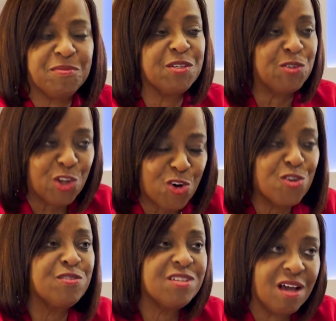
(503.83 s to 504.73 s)
to
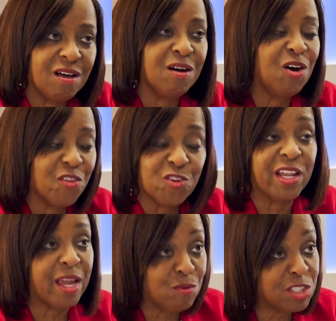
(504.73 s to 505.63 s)
learn
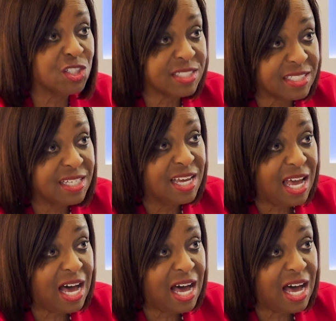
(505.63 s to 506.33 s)
other languages